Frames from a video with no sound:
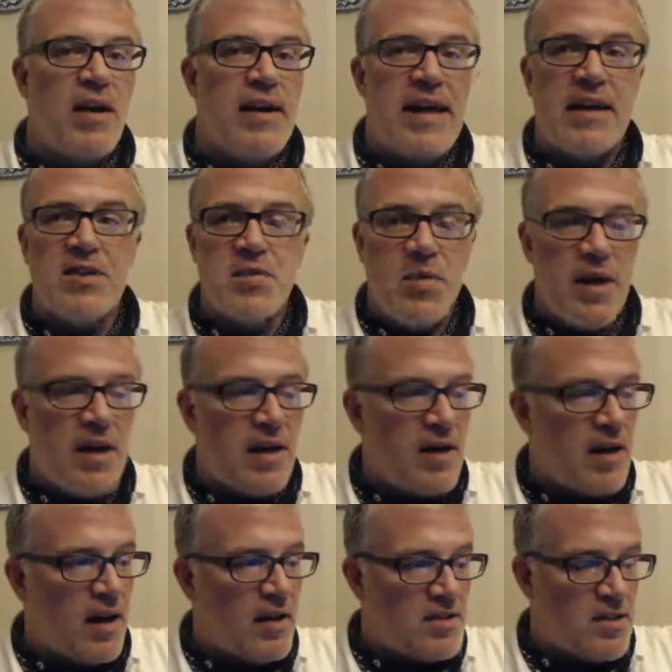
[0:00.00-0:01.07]
next week,
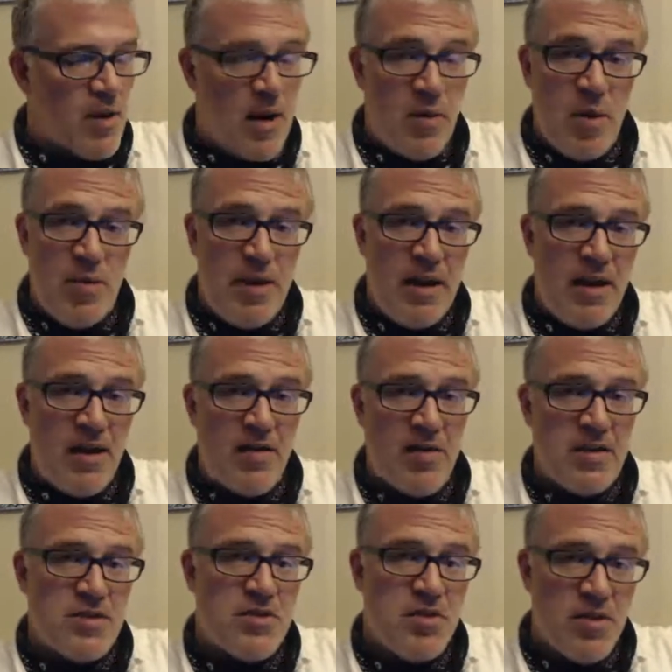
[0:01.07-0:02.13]
so I will be here
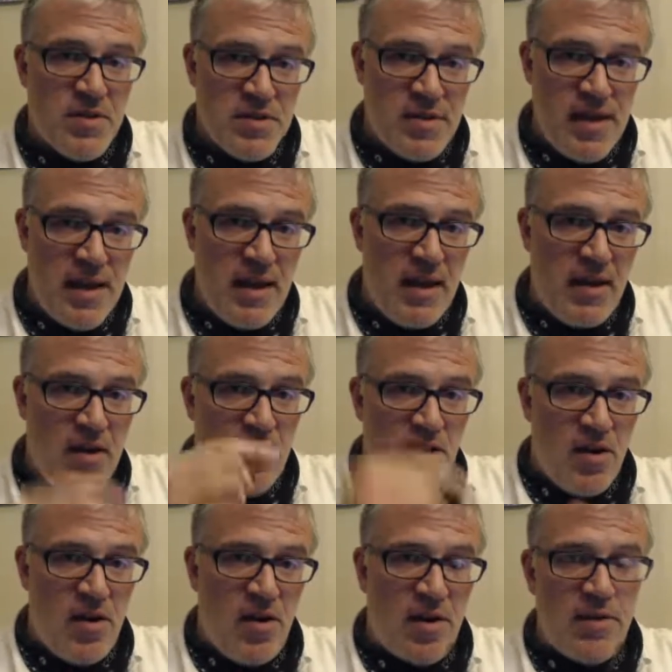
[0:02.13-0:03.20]
this Thursday
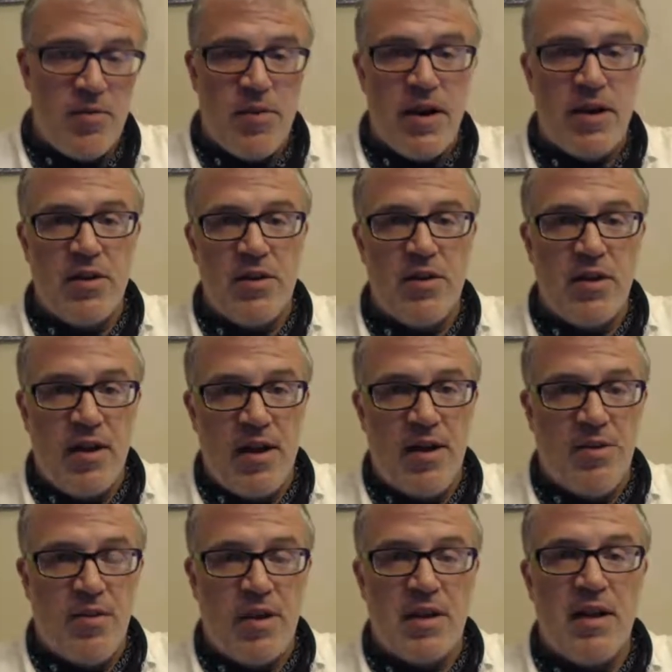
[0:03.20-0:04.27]
on the regular
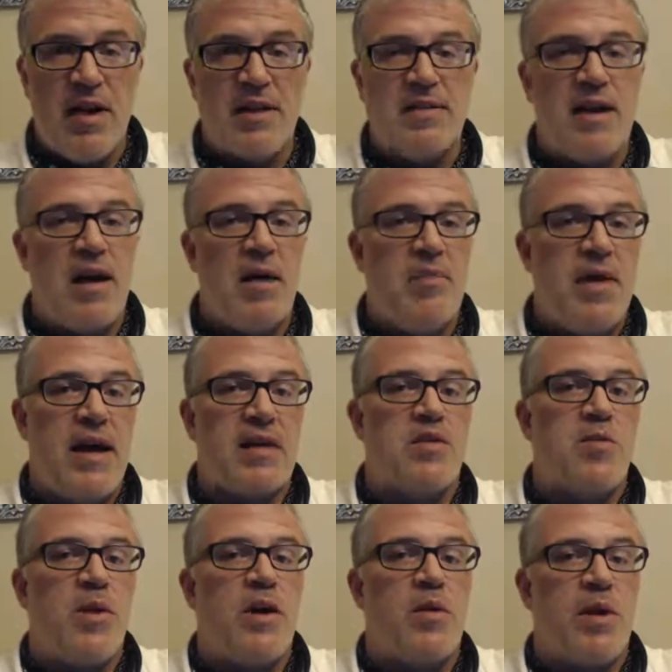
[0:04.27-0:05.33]
3 o'clock time.
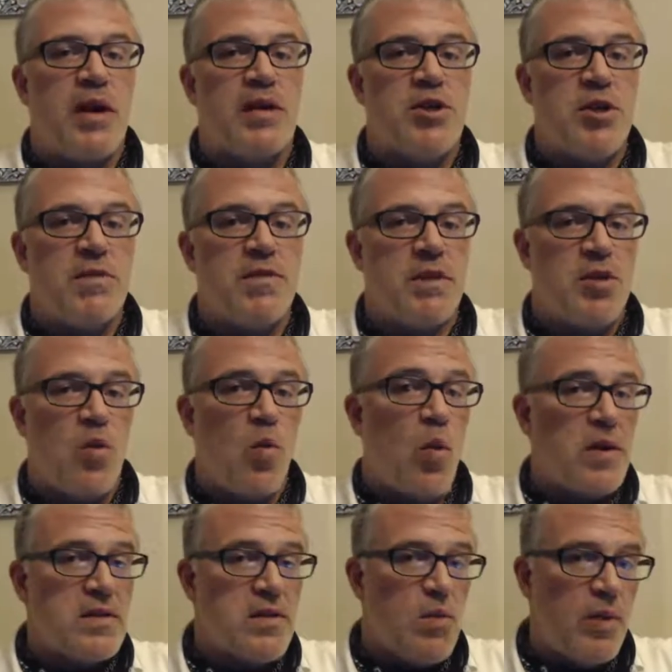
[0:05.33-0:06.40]
Next week, we're going to shift it to
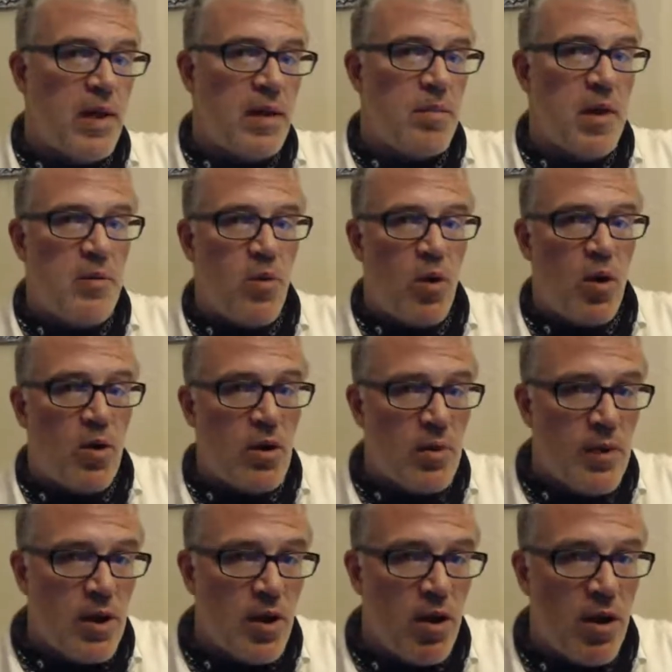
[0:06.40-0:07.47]
once a week. Maybe we'll go a little
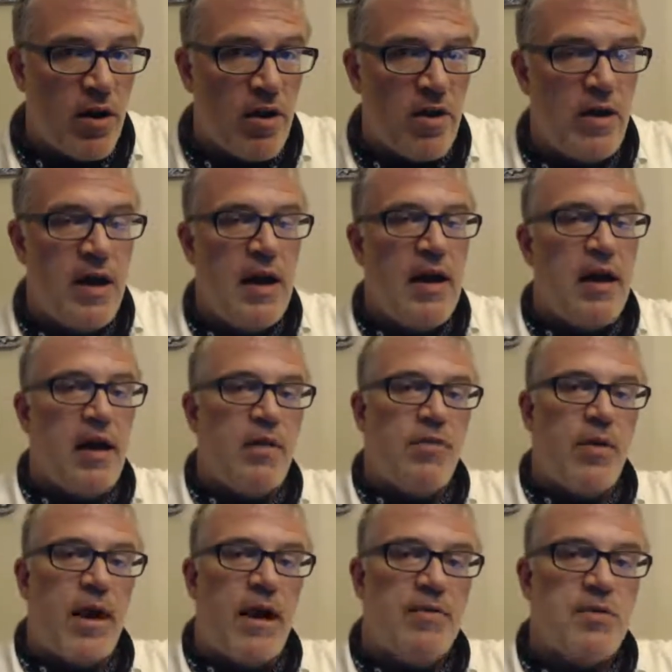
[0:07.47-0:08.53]
bit longer if
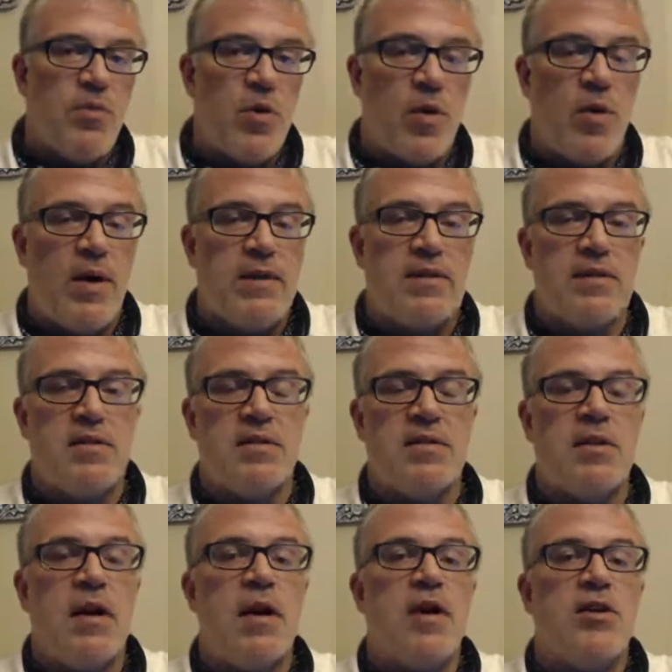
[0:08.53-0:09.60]
we have some more
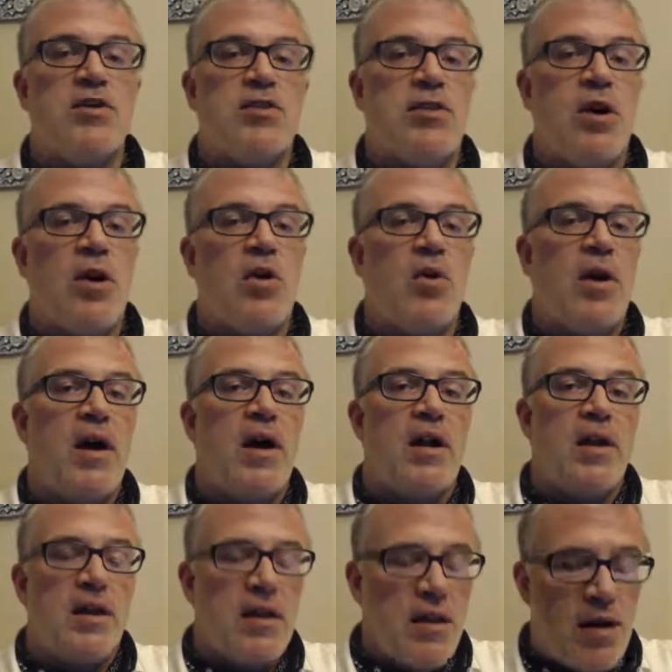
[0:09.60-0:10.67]
questions. So
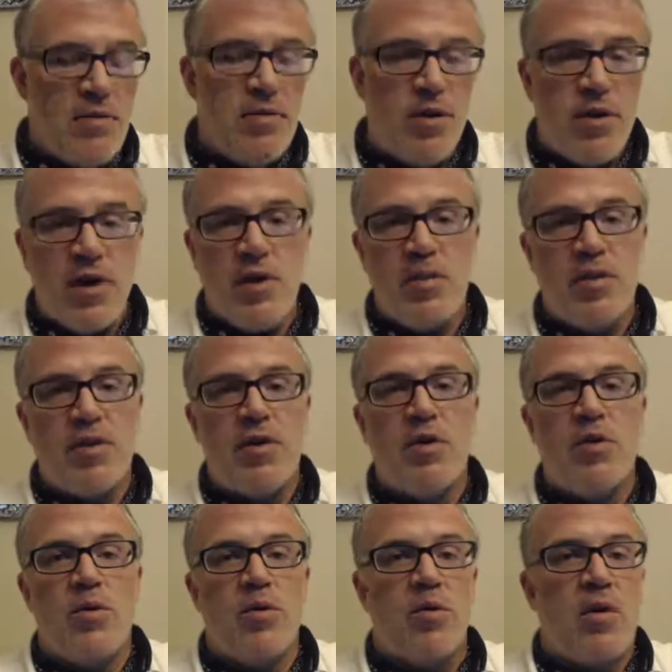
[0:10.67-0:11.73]
love learning with
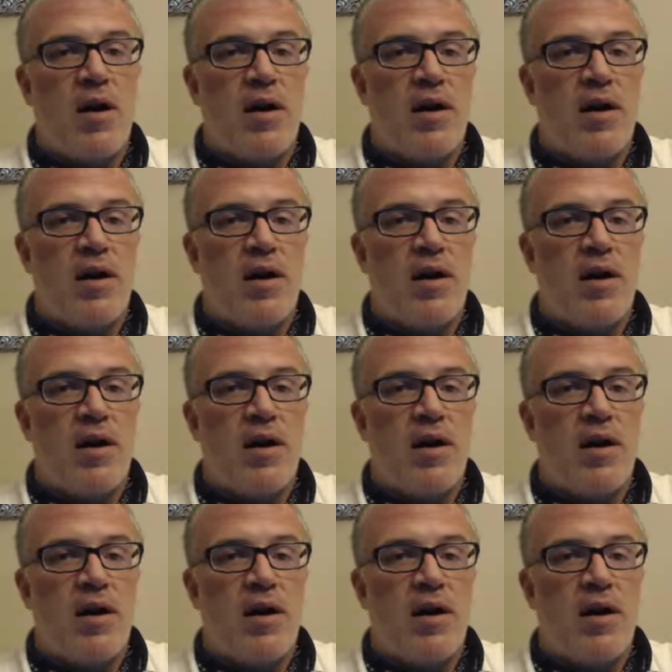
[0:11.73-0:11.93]
you.